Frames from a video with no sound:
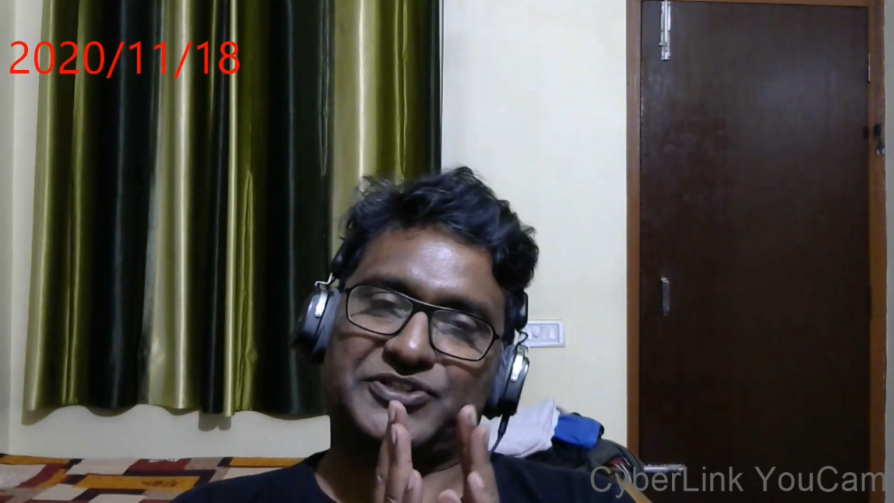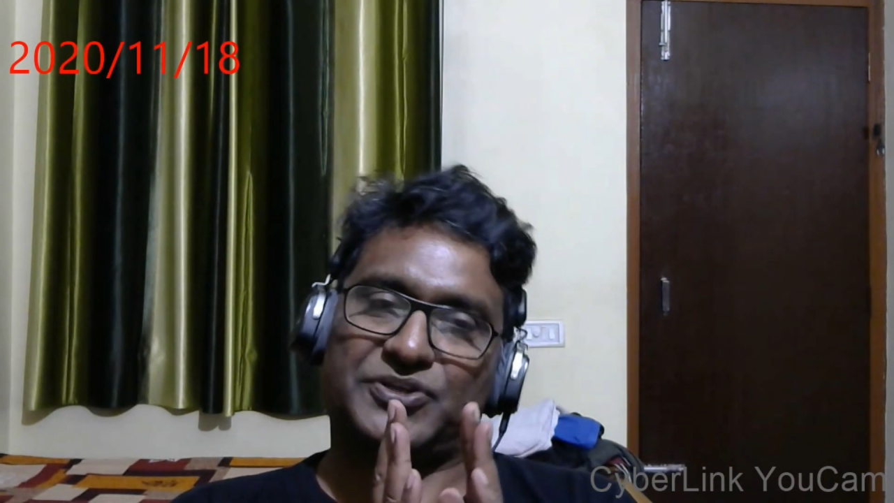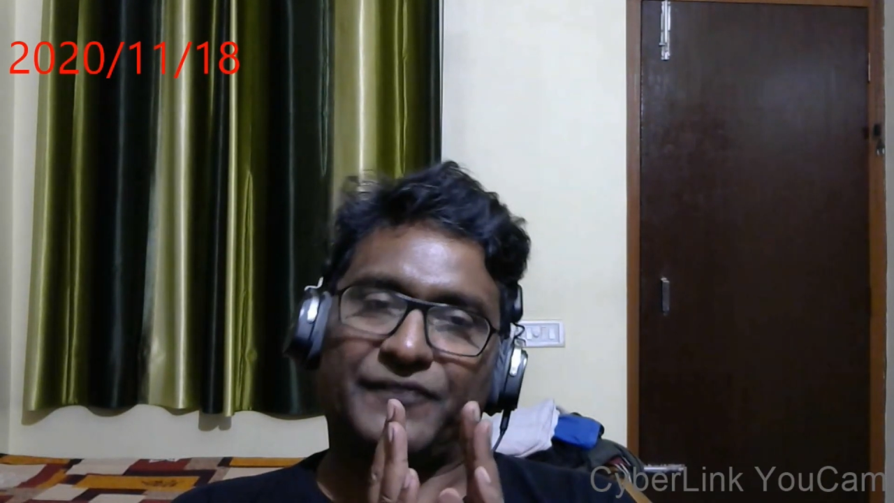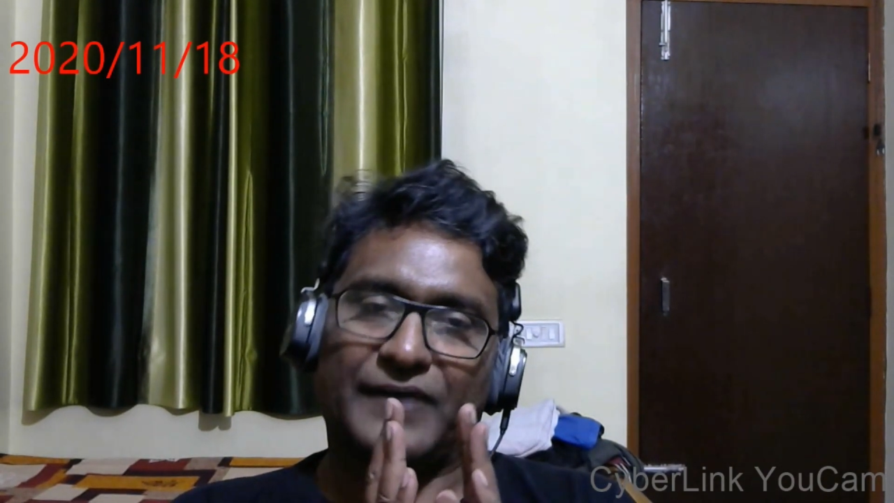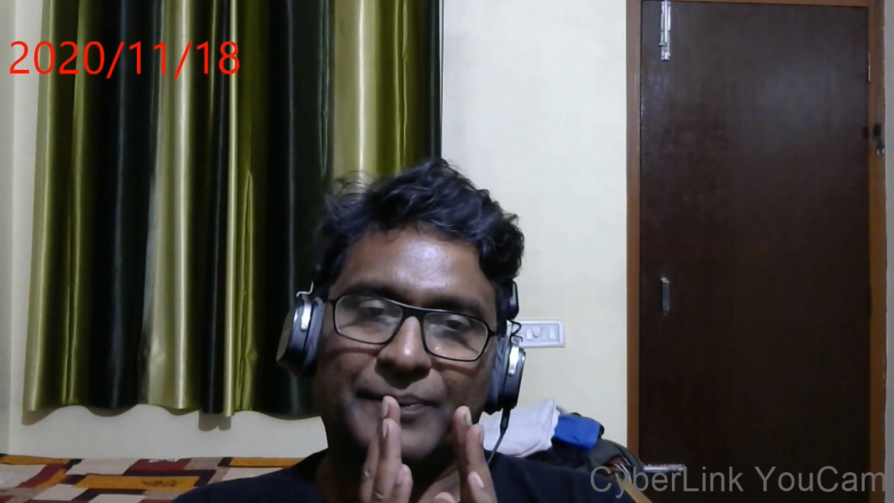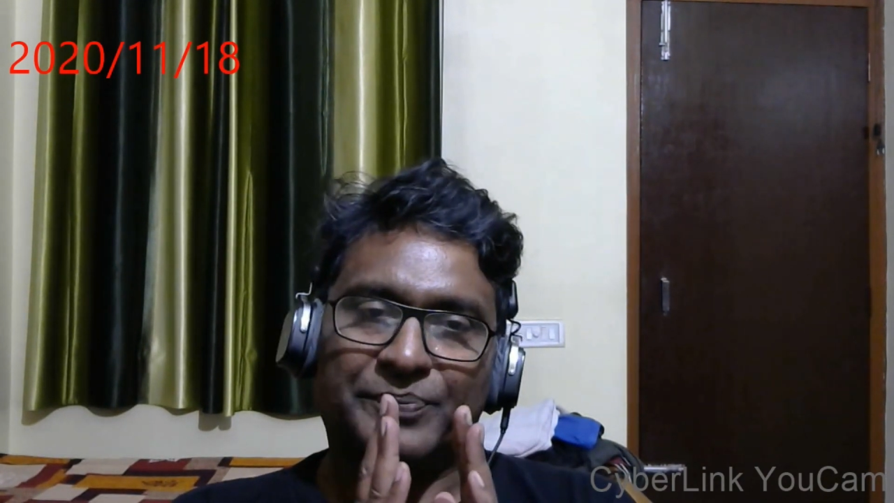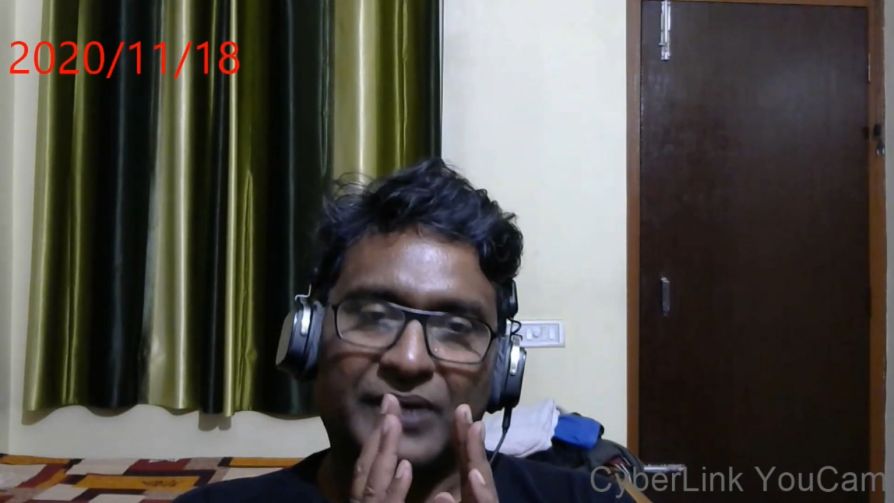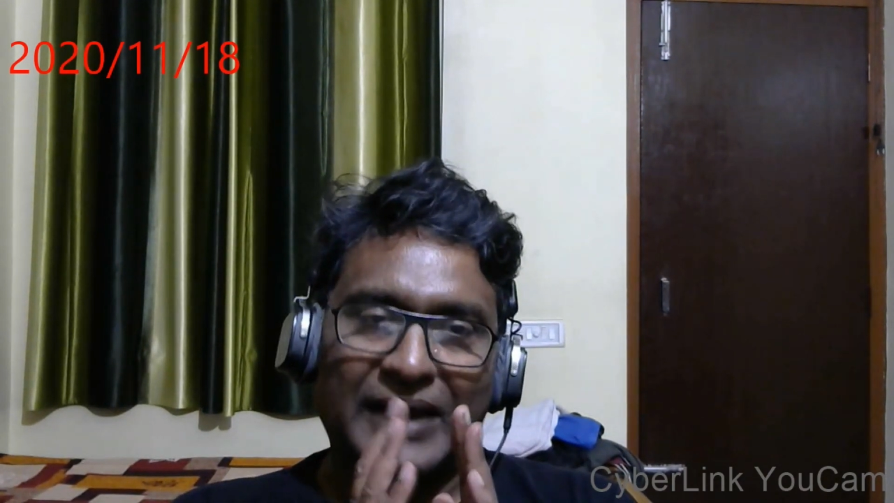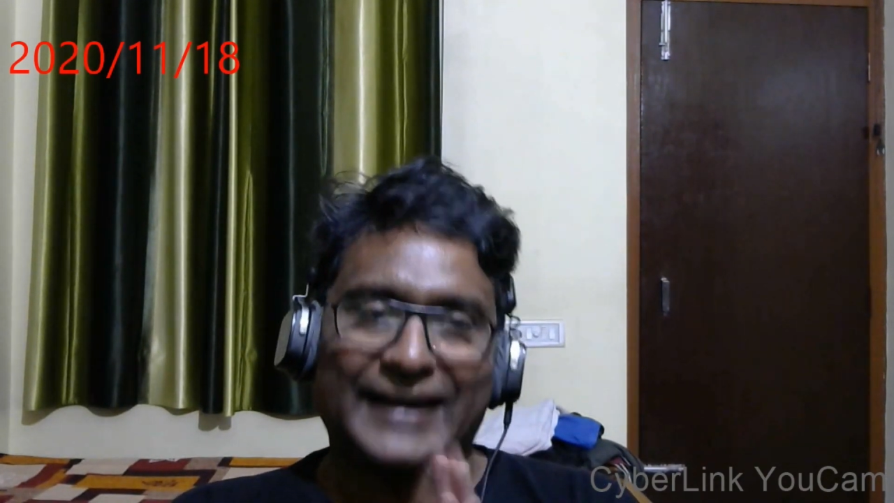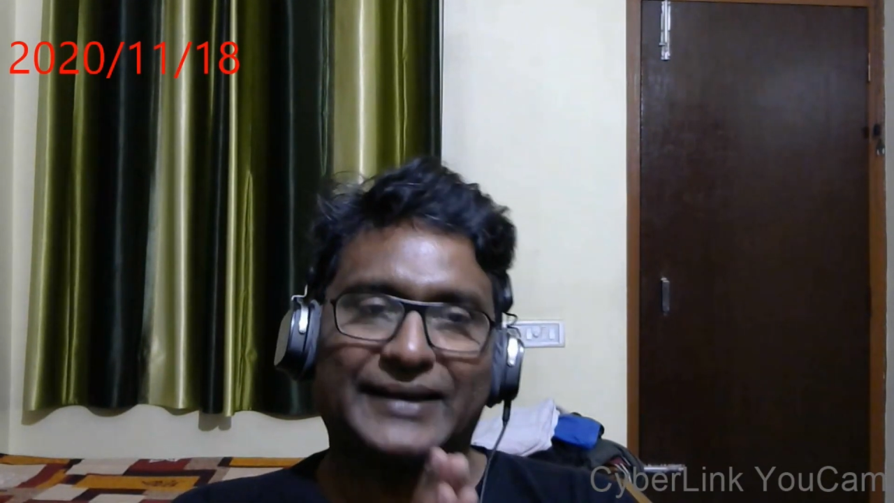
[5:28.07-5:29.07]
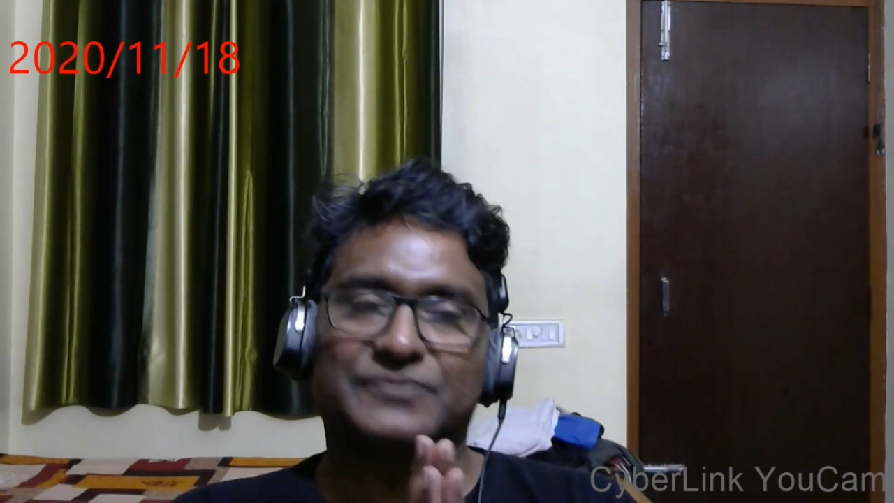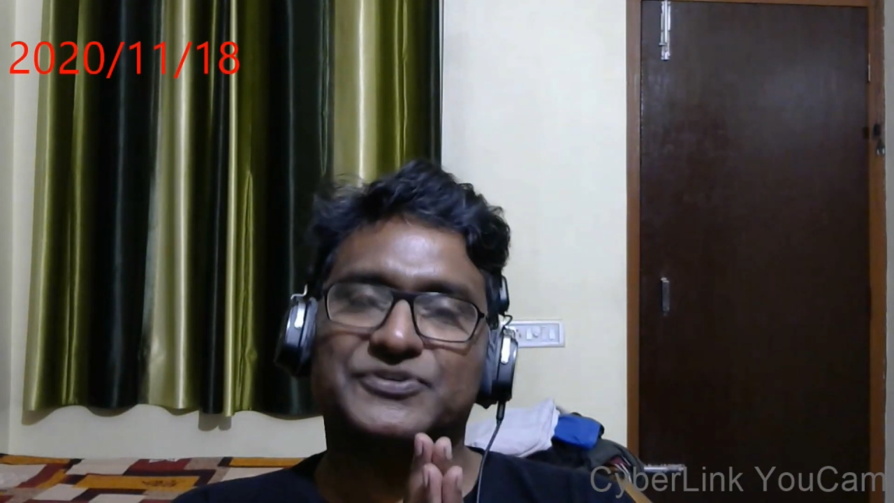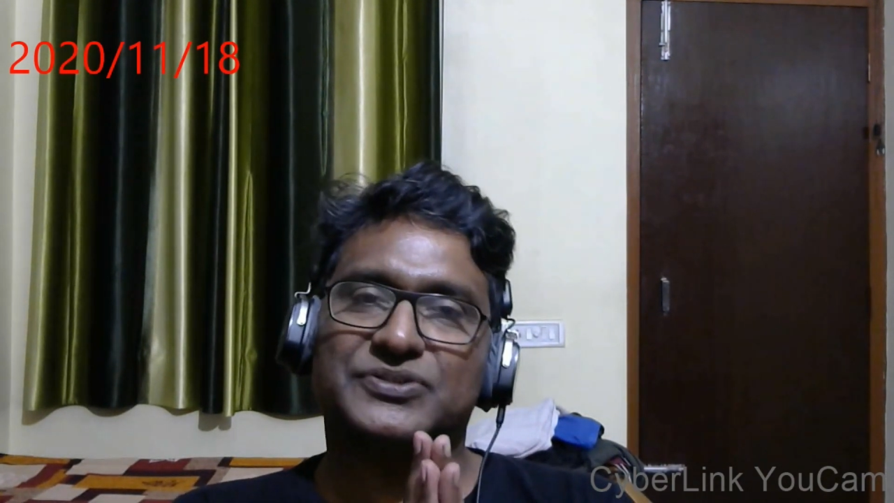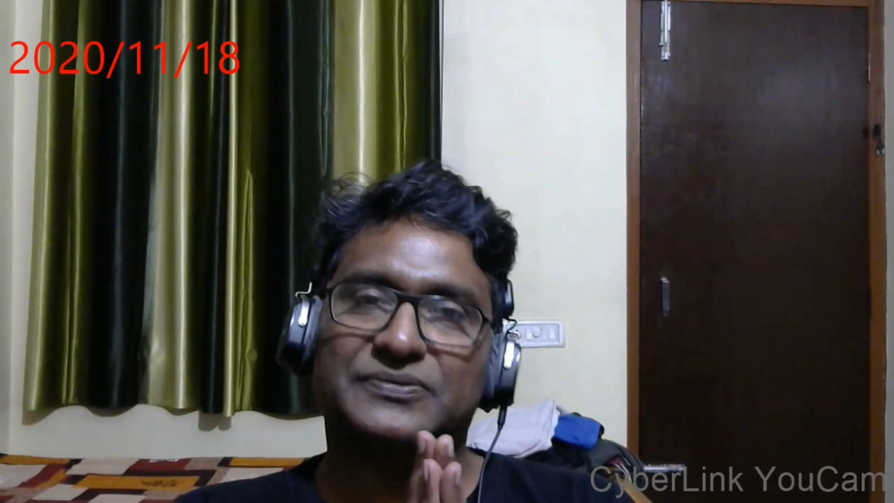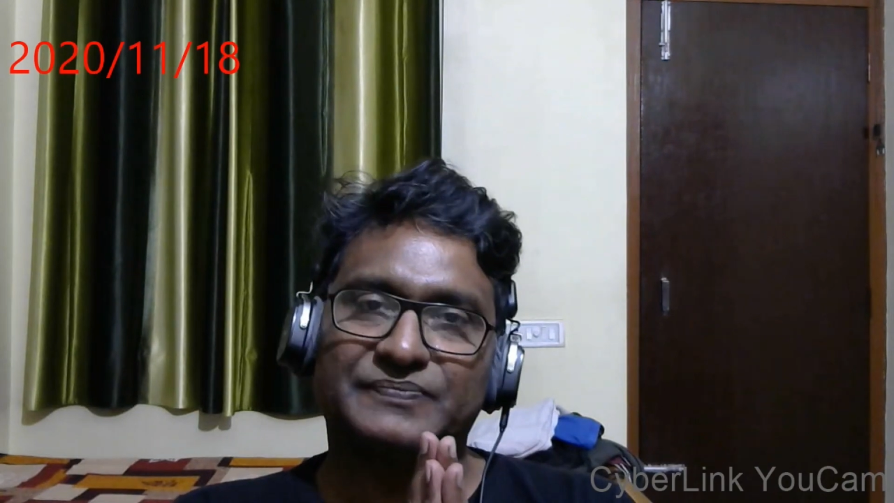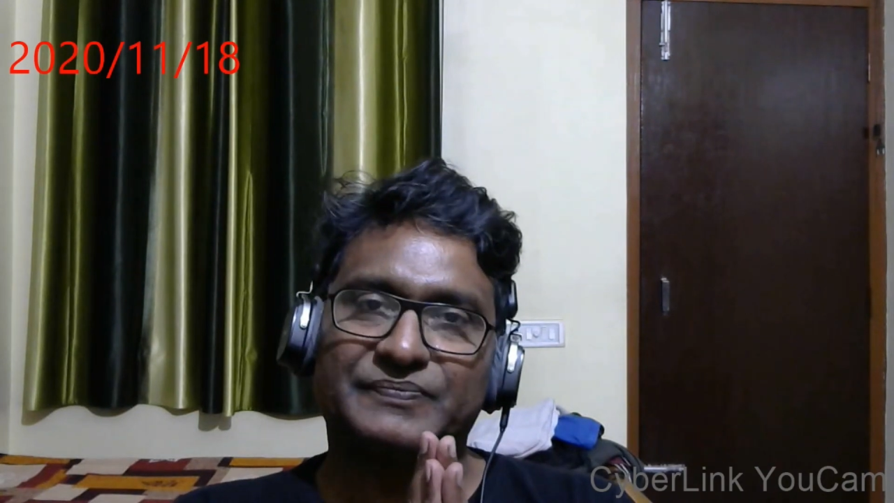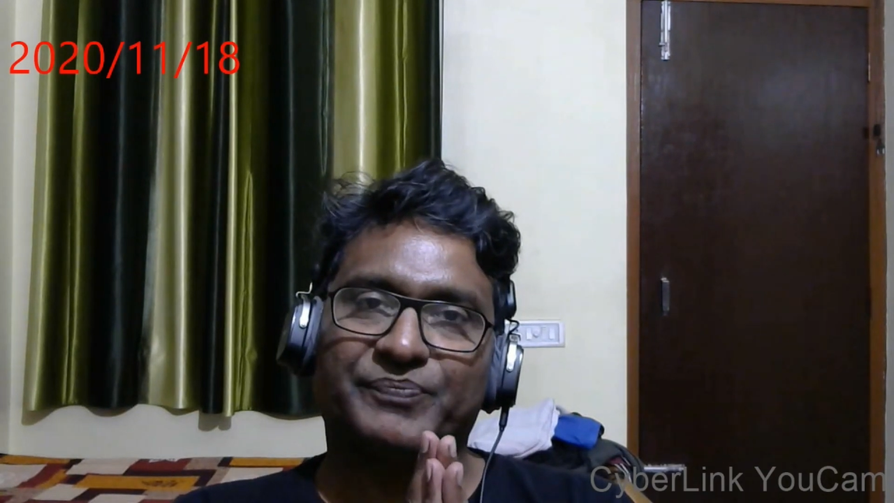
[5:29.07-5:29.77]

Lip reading: of atoms.